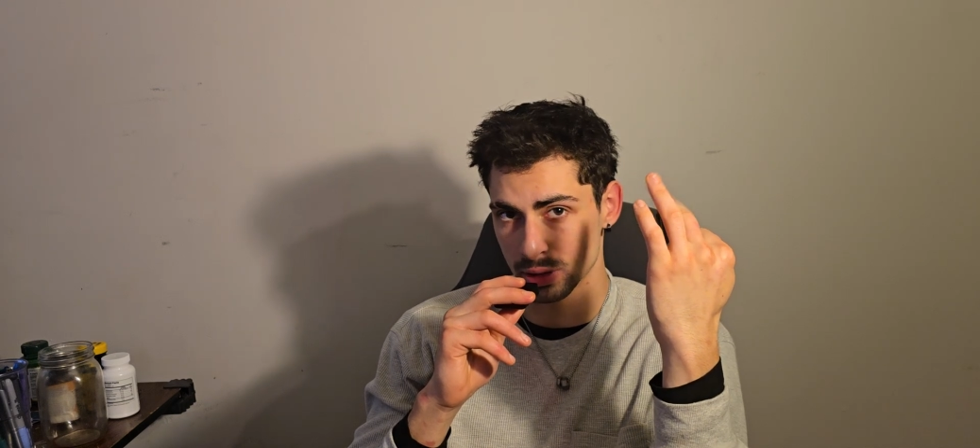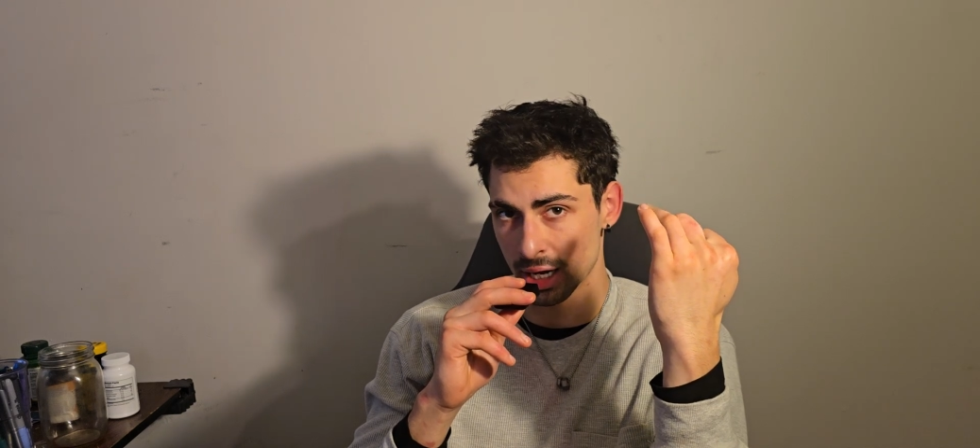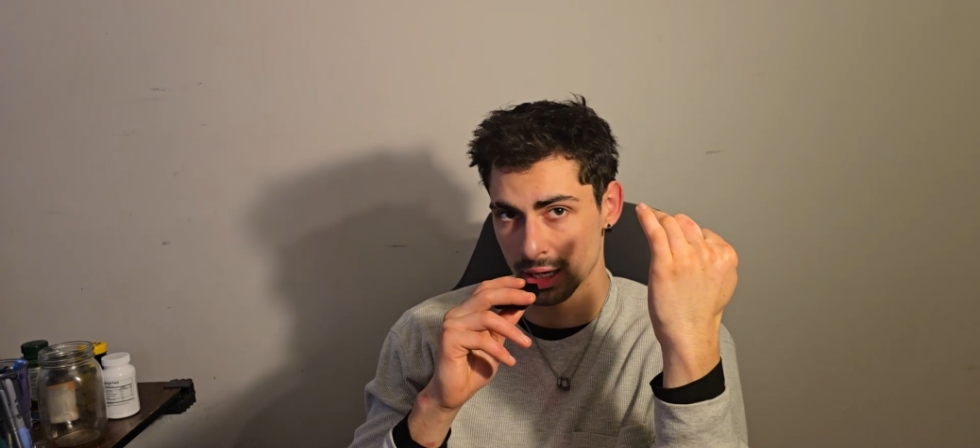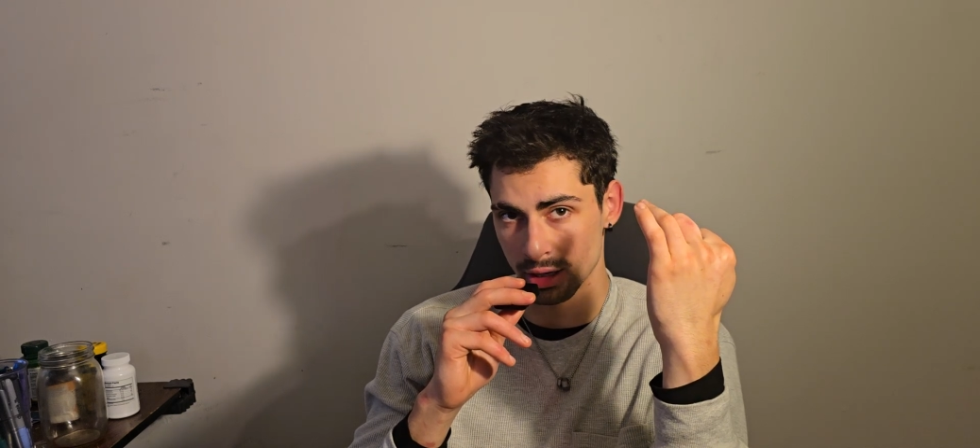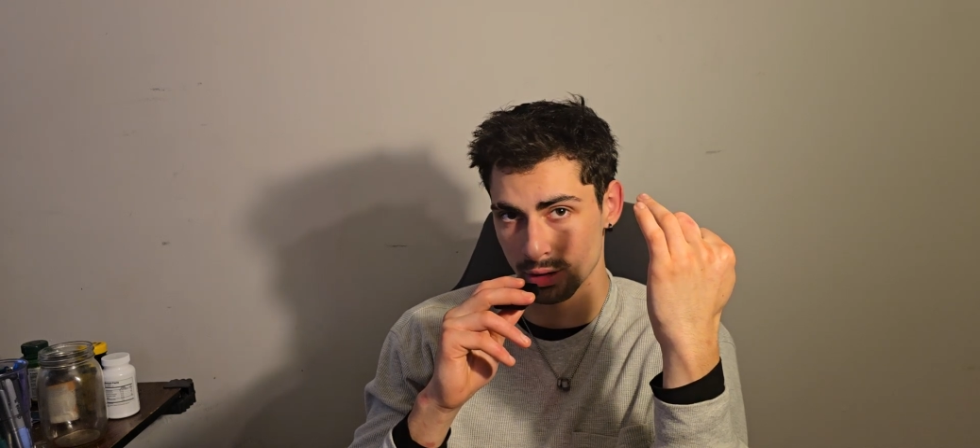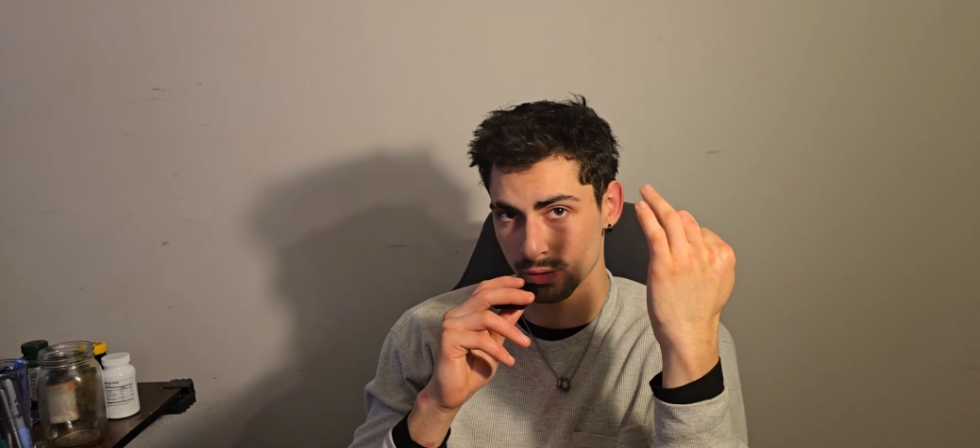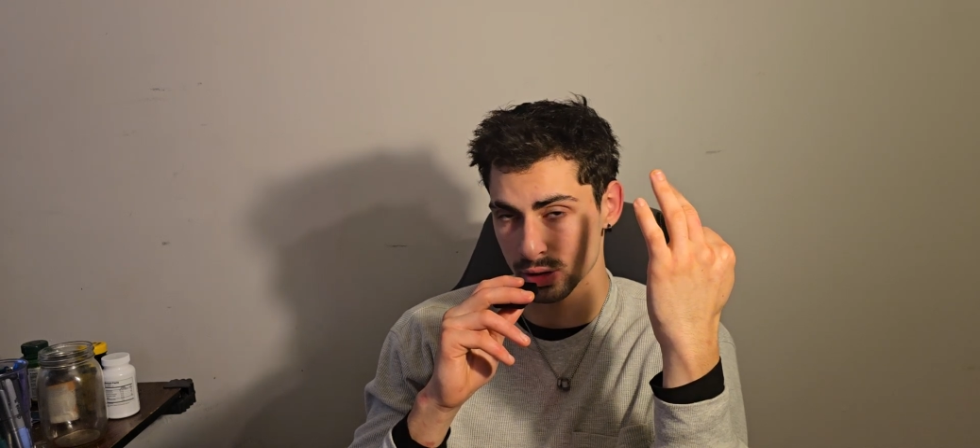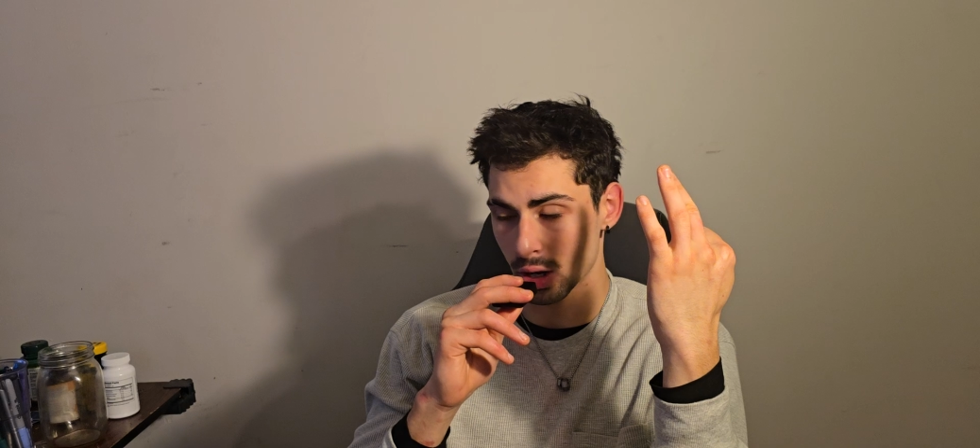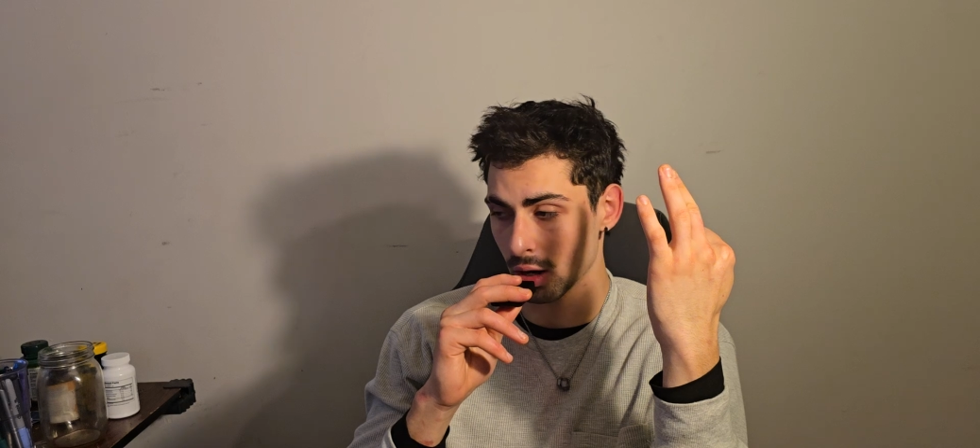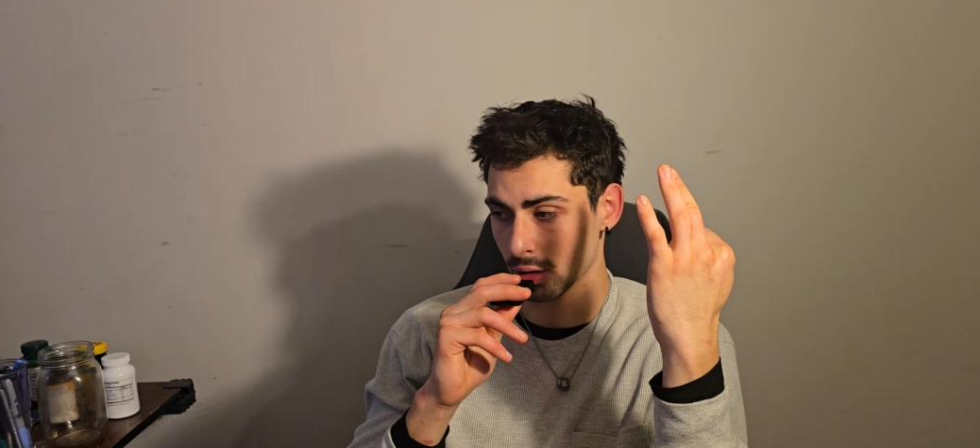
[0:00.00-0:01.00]
taking
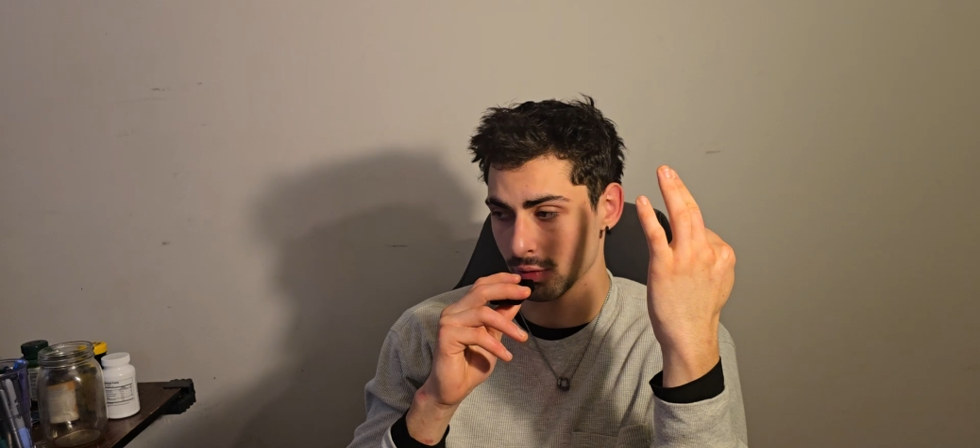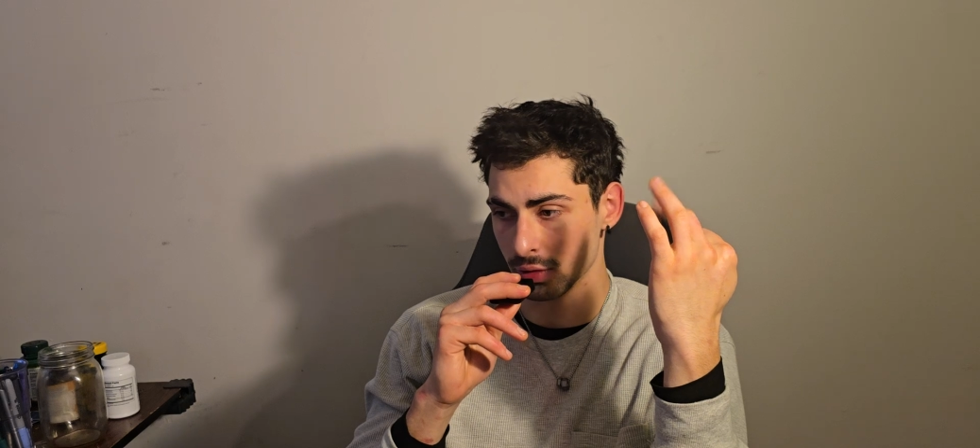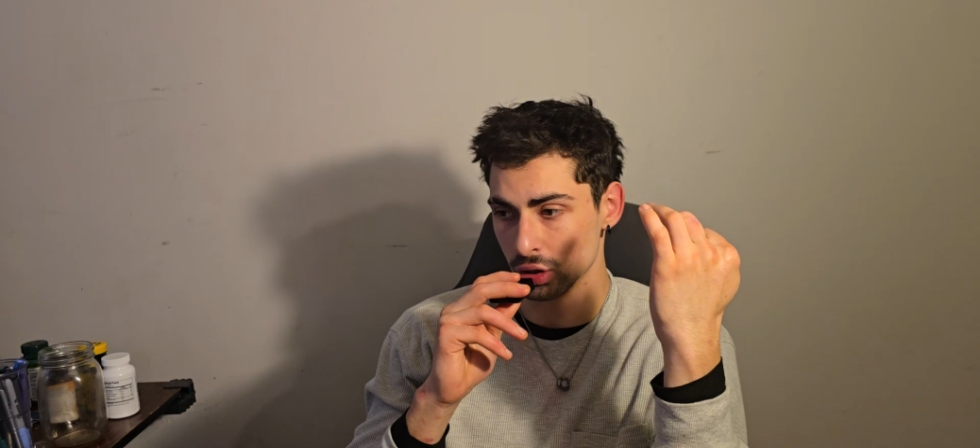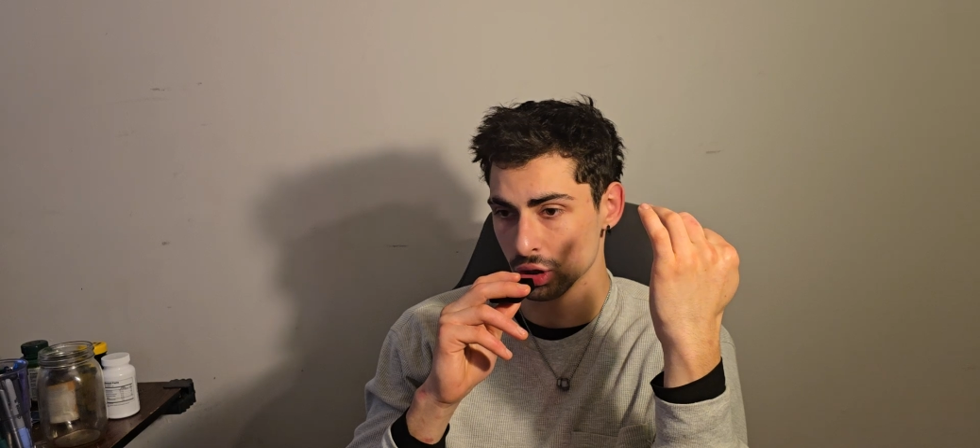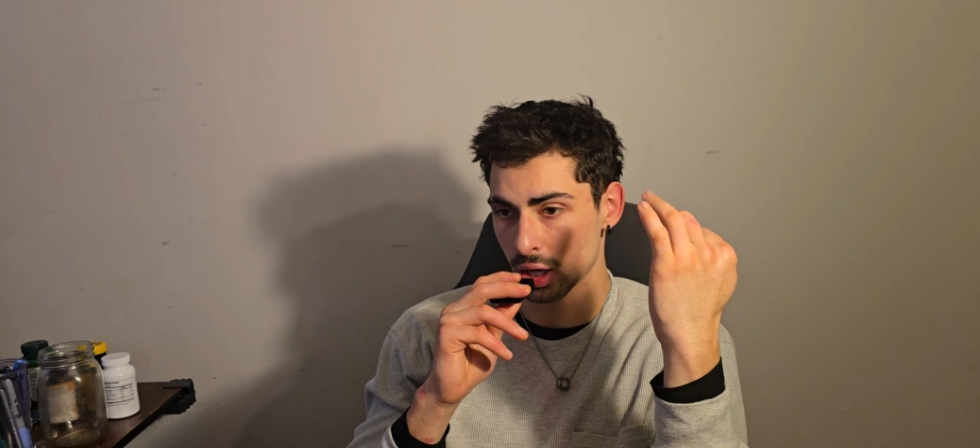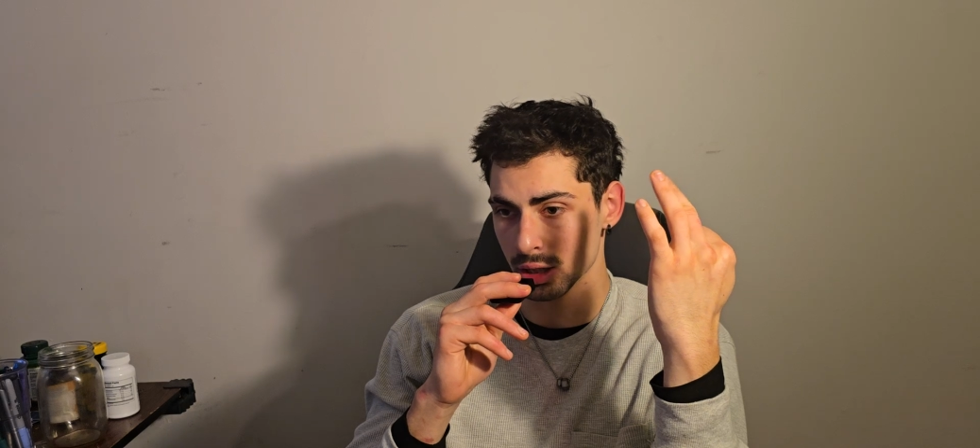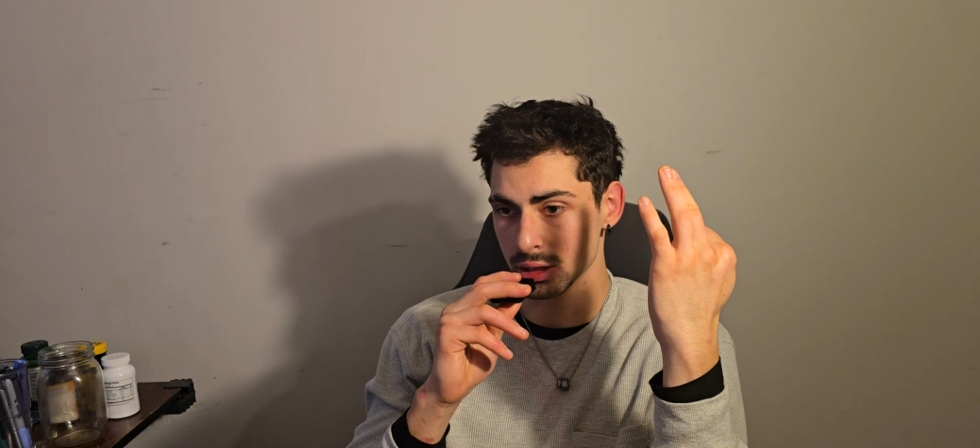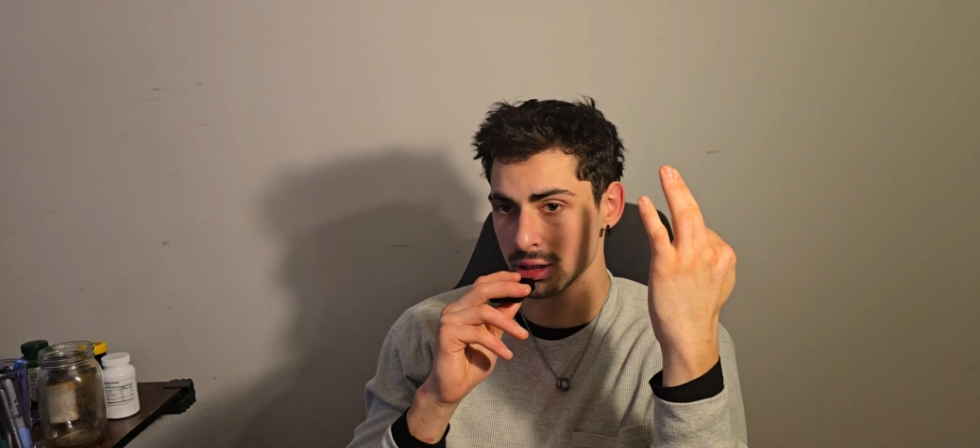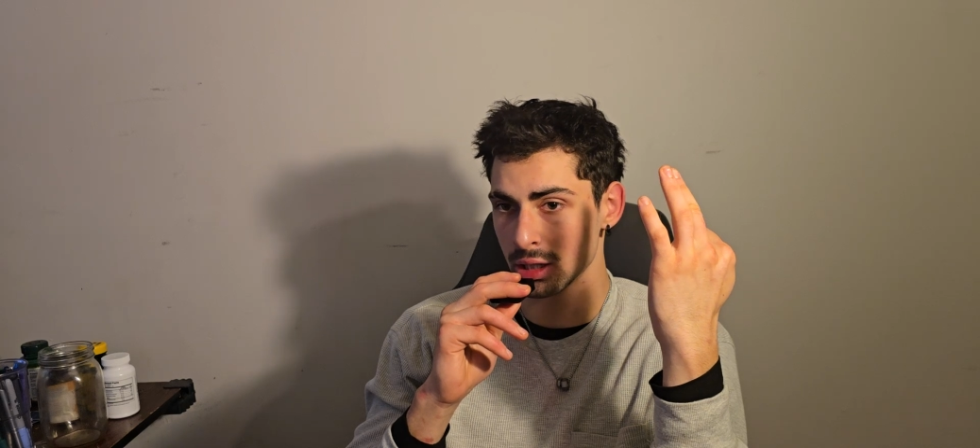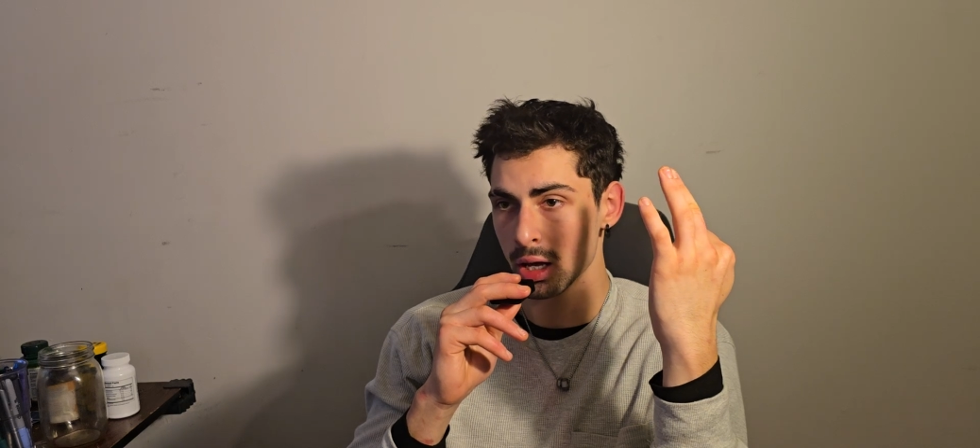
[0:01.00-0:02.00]
photography
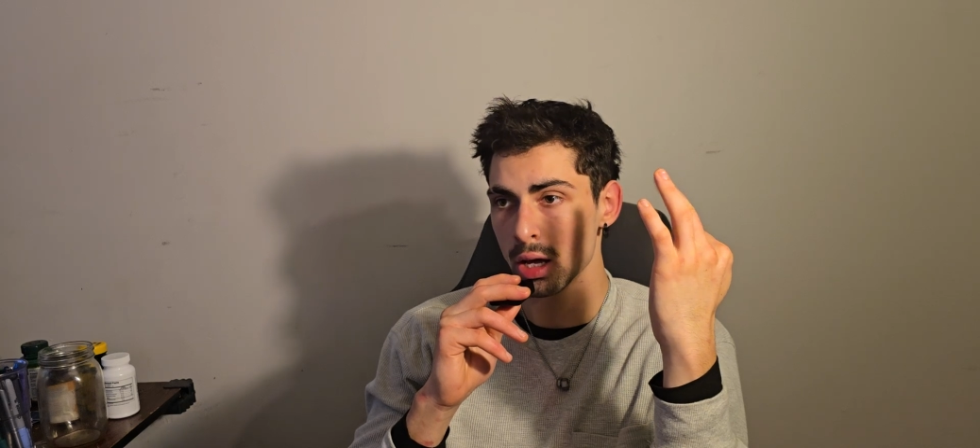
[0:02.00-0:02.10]
shots